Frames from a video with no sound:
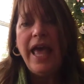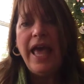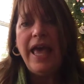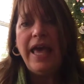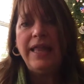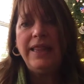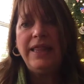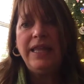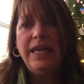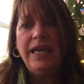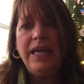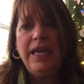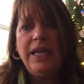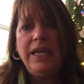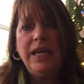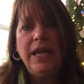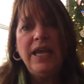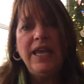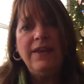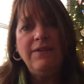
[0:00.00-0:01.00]
And
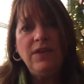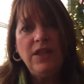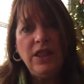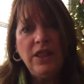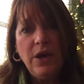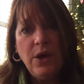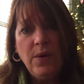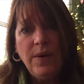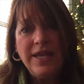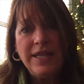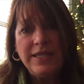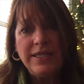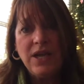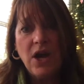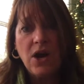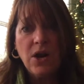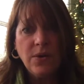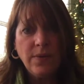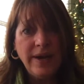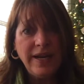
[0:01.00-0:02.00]
then even though it's
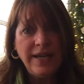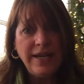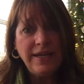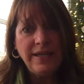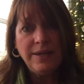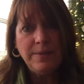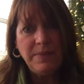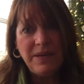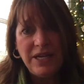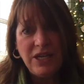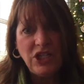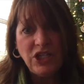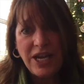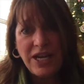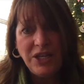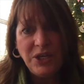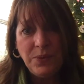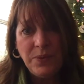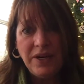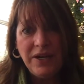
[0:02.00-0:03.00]
already going to be
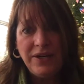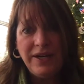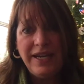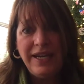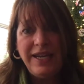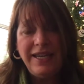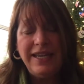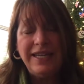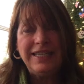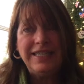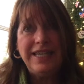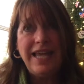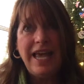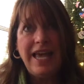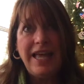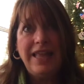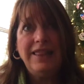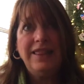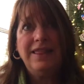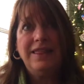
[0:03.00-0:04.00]
January
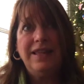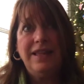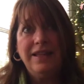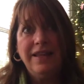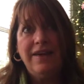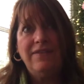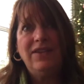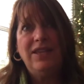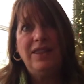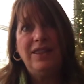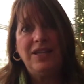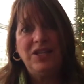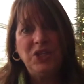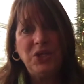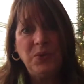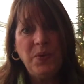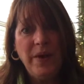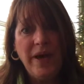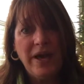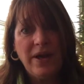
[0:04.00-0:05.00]
10th, 11th,
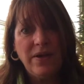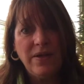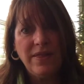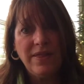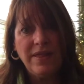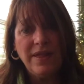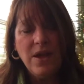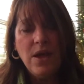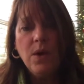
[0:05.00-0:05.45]
and 12th,